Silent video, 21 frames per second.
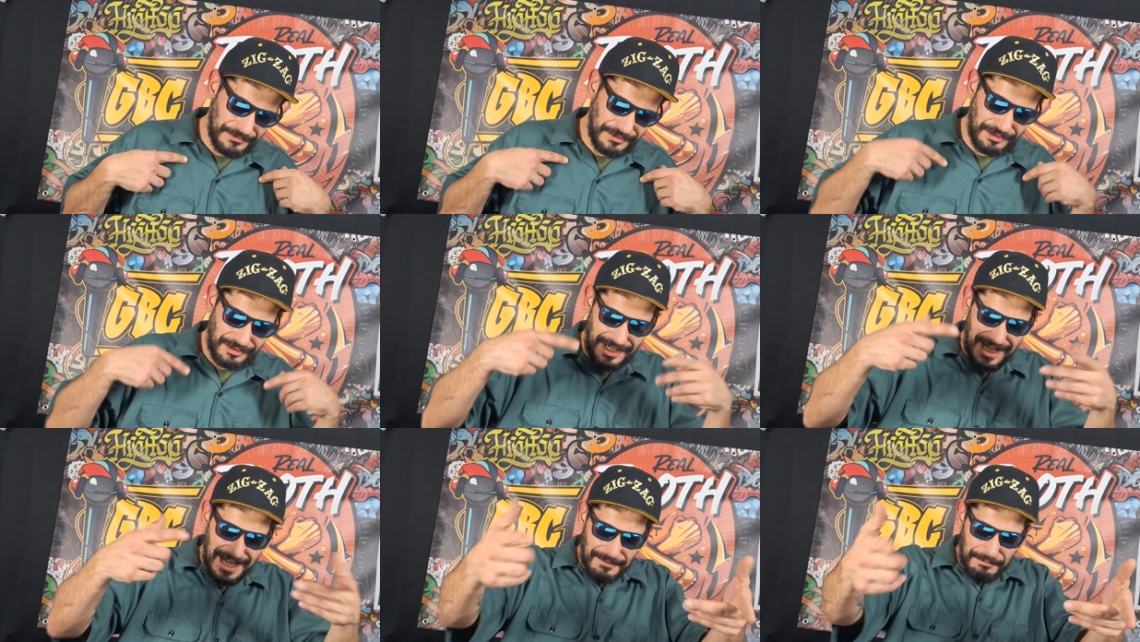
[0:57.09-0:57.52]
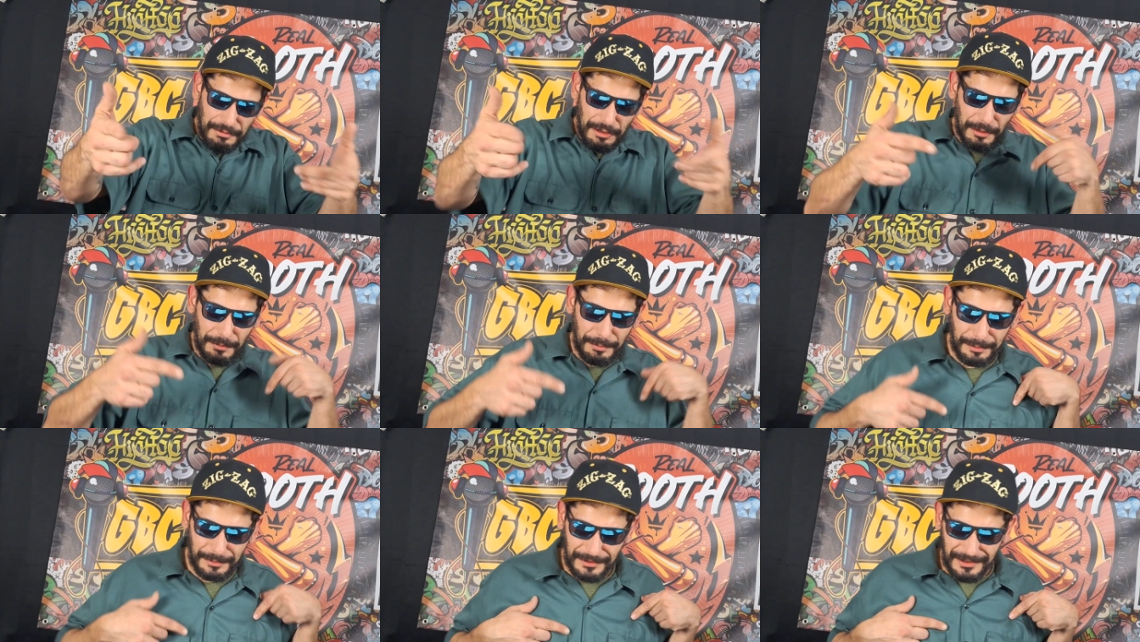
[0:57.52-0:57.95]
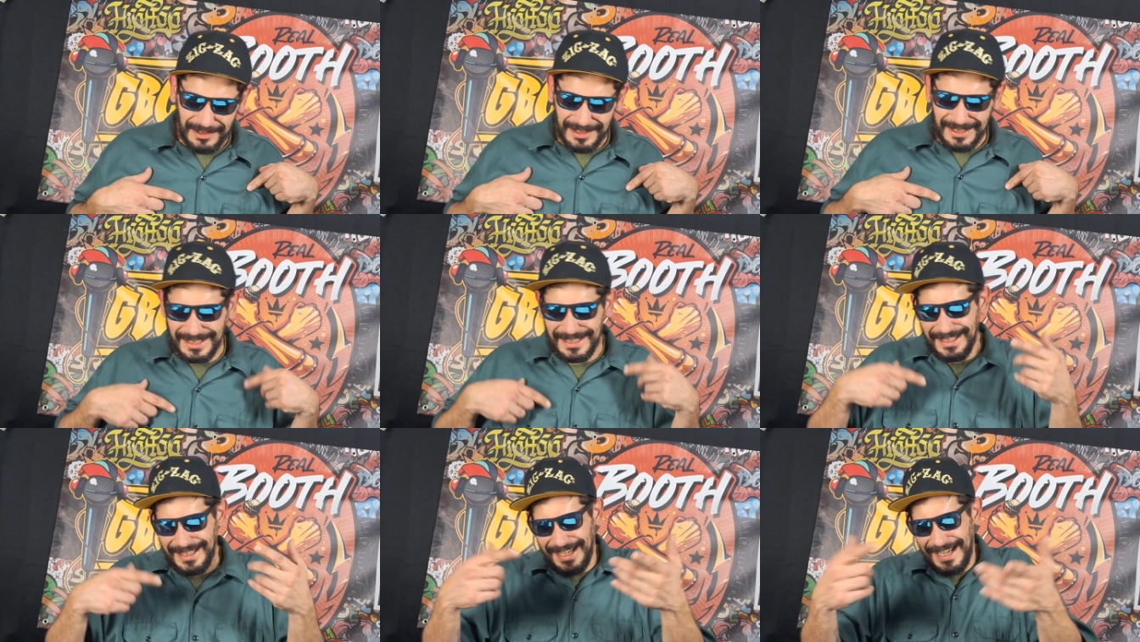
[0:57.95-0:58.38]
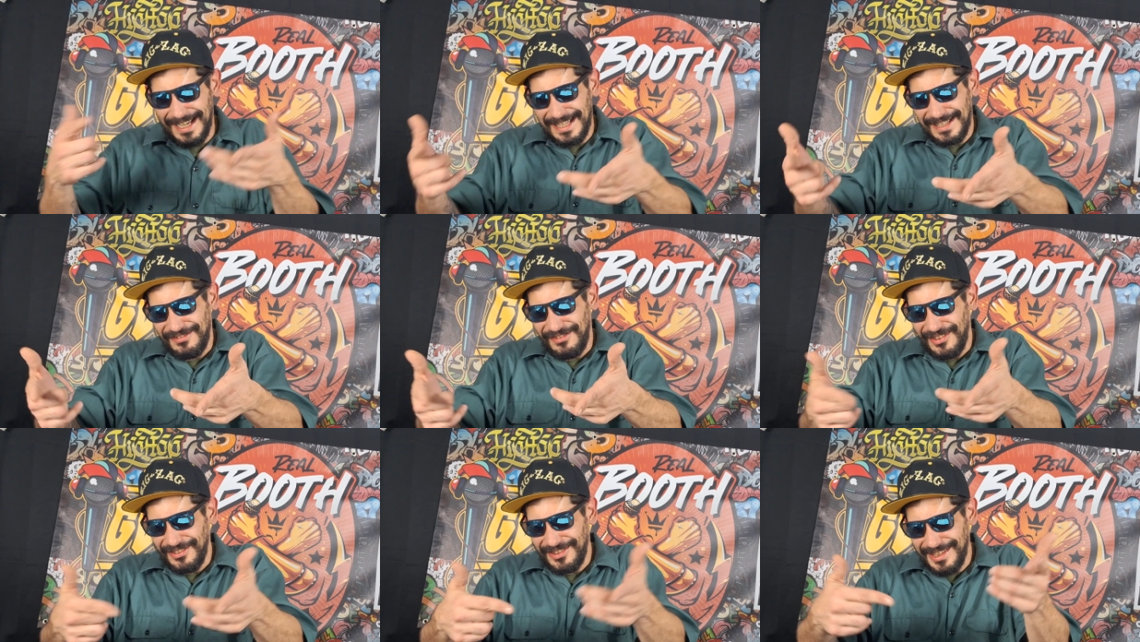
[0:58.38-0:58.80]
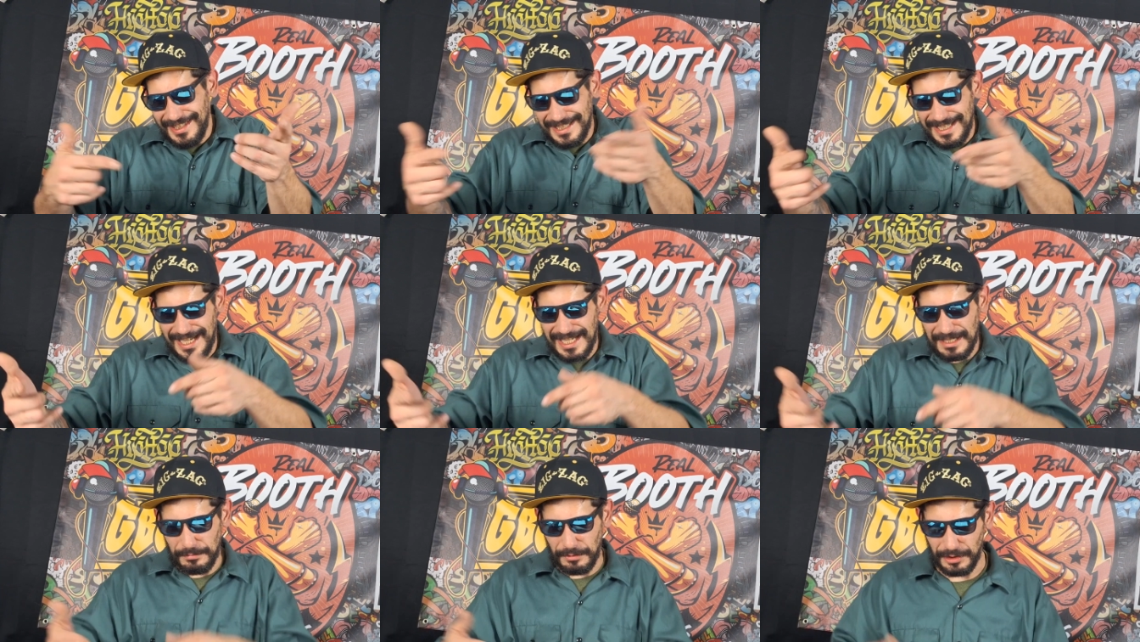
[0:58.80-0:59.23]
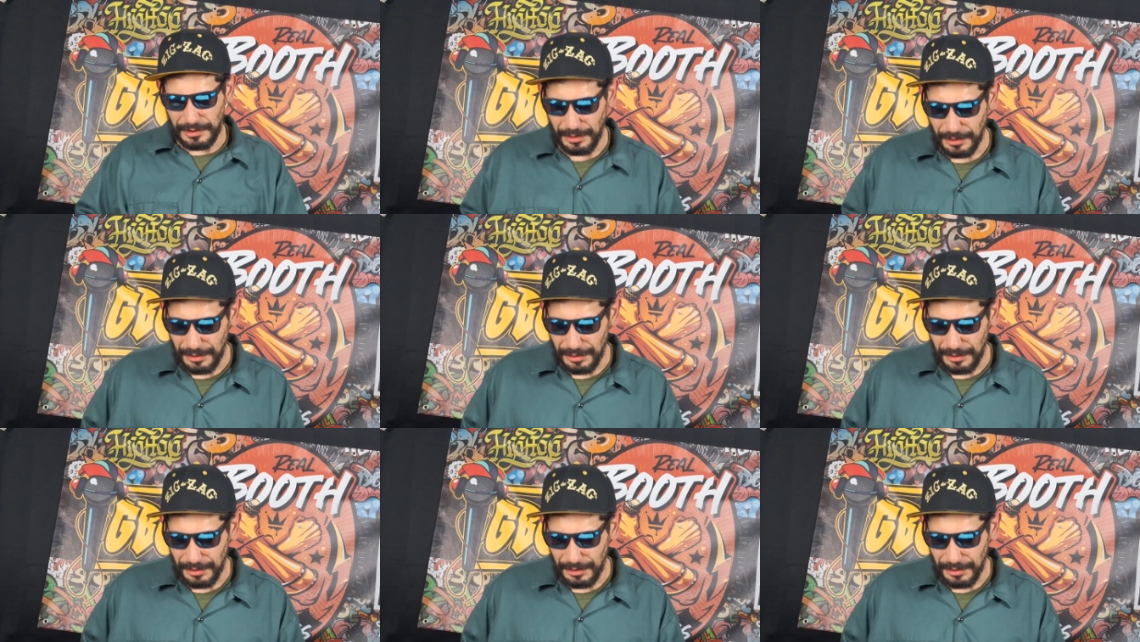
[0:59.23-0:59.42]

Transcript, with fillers: Giraffe poop has 15 times more